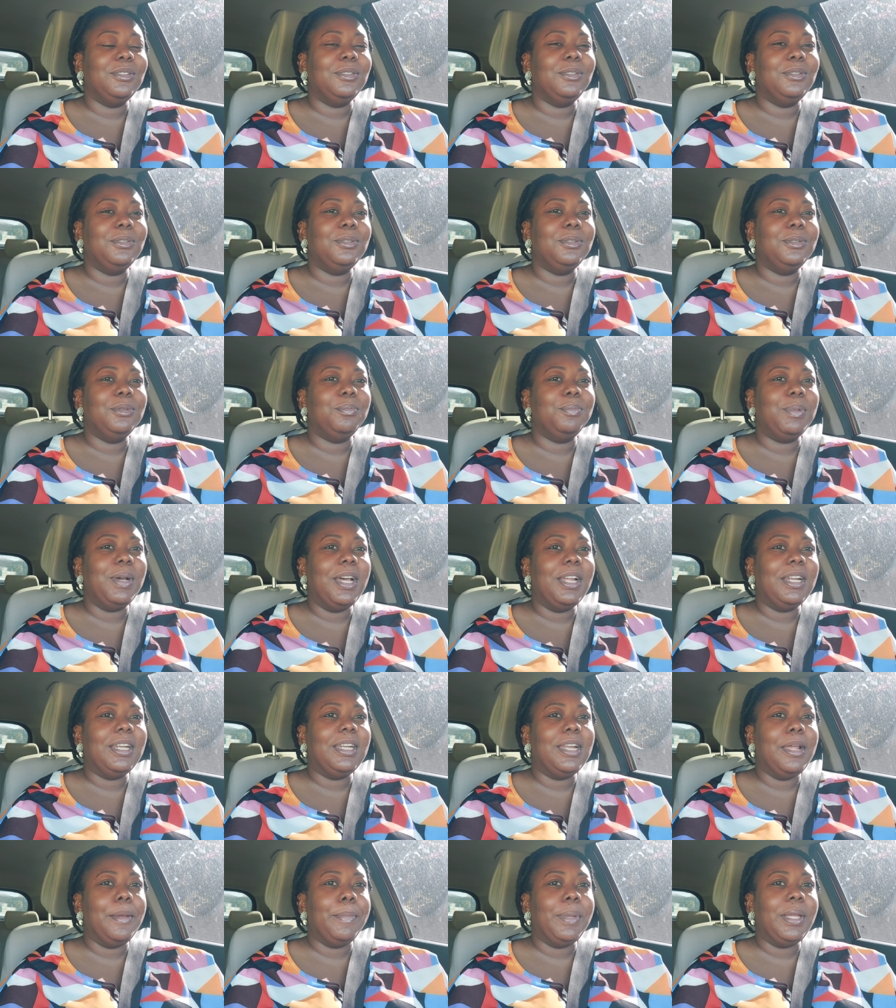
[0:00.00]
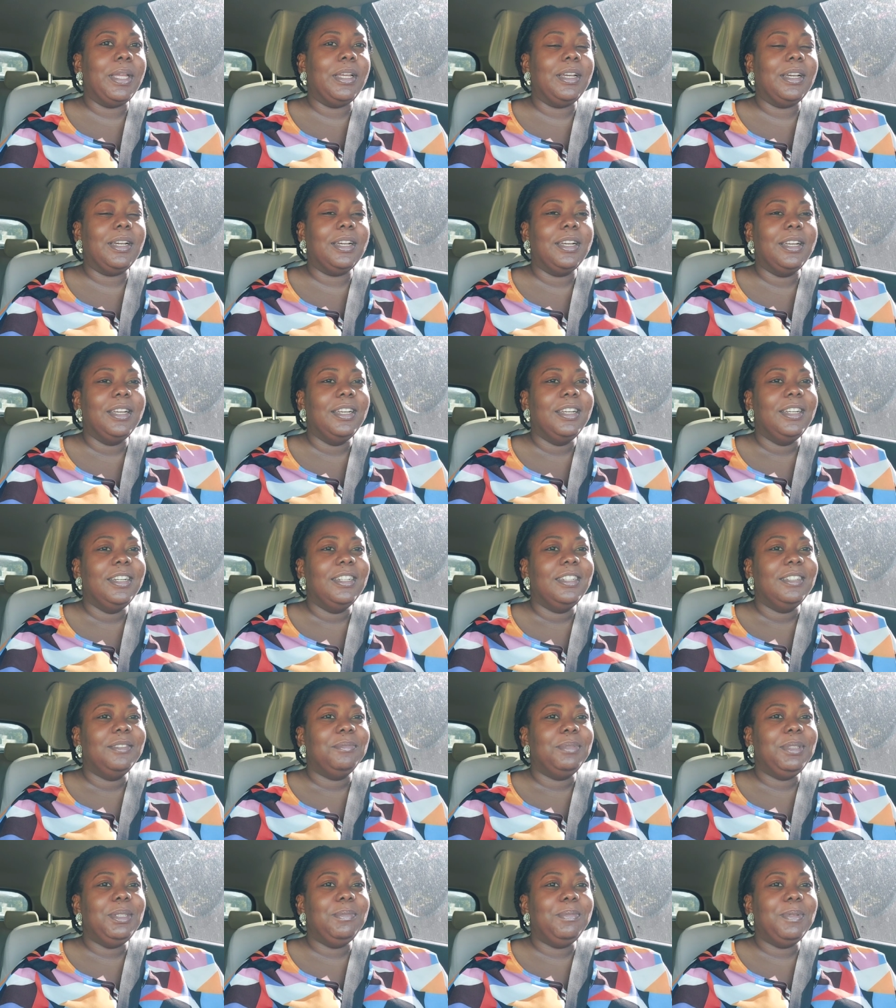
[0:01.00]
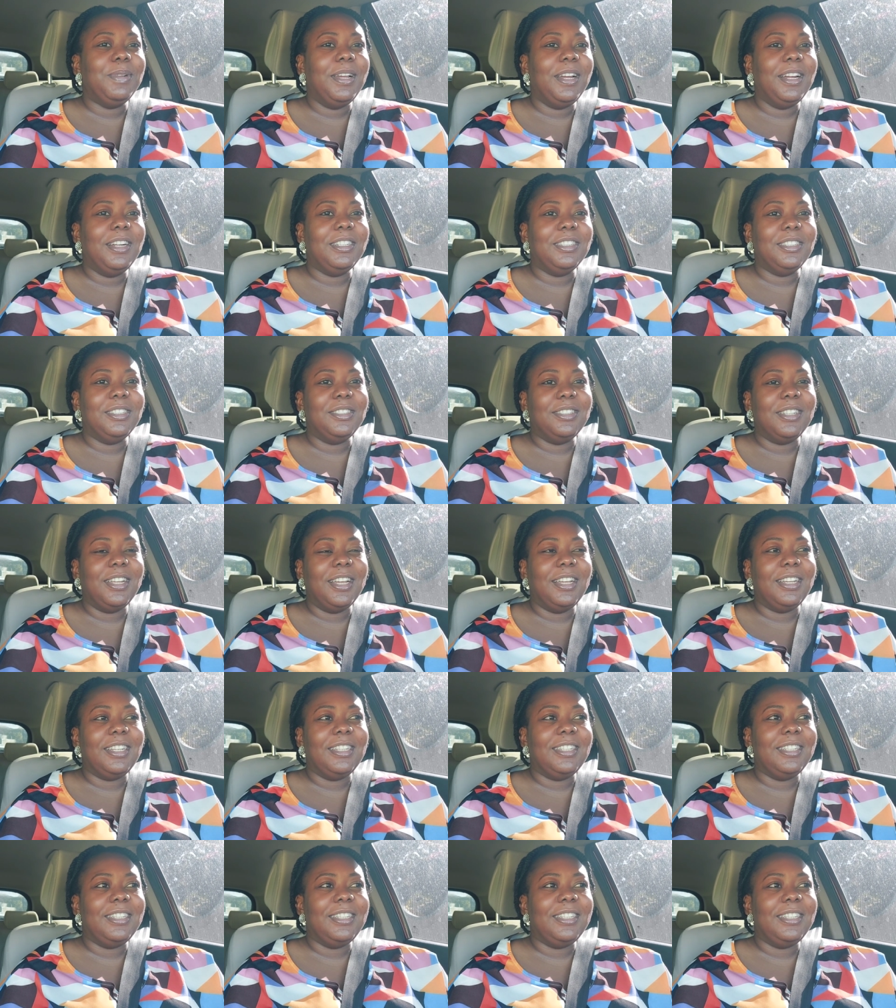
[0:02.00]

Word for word: the whole pandemic people are now like